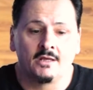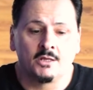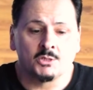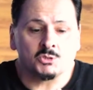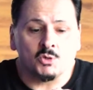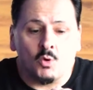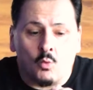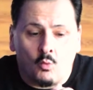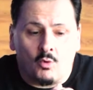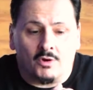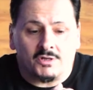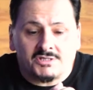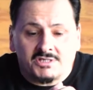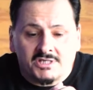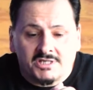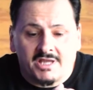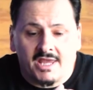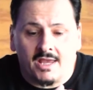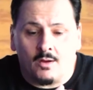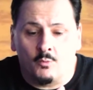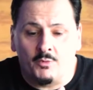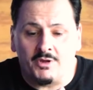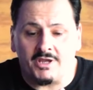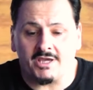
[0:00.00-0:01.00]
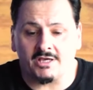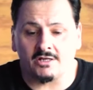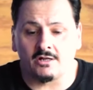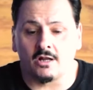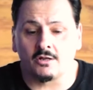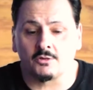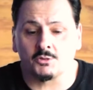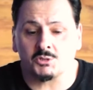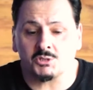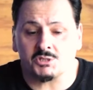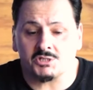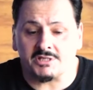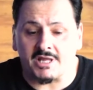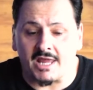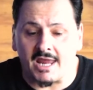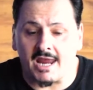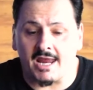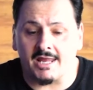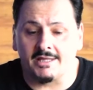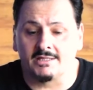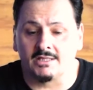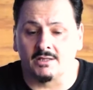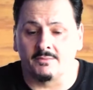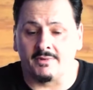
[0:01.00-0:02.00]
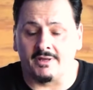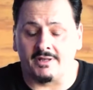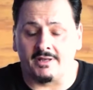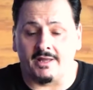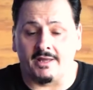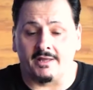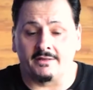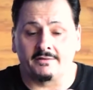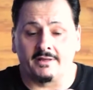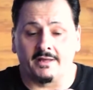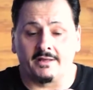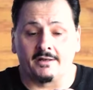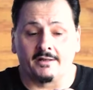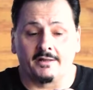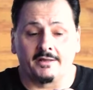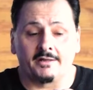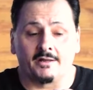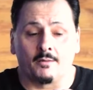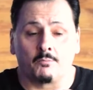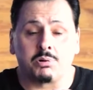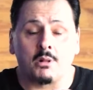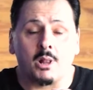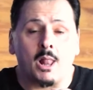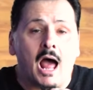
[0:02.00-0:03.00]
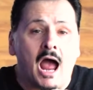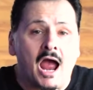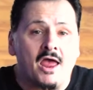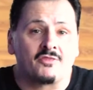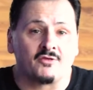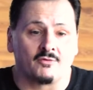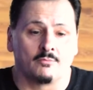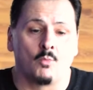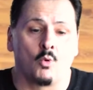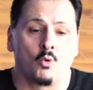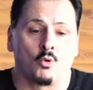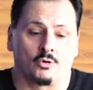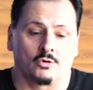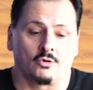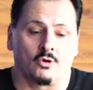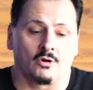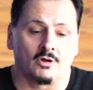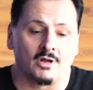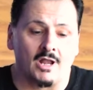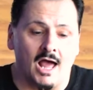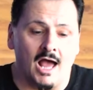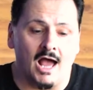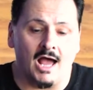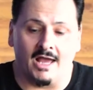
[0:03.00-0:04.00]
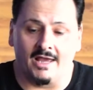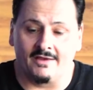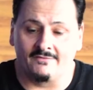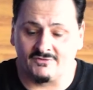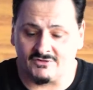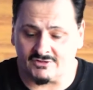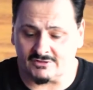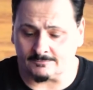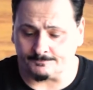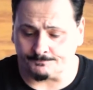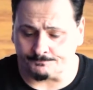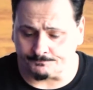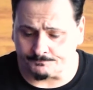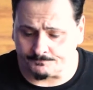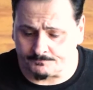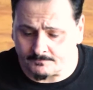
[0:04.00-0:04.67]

So once again, we can understand them and apply them more in our lives.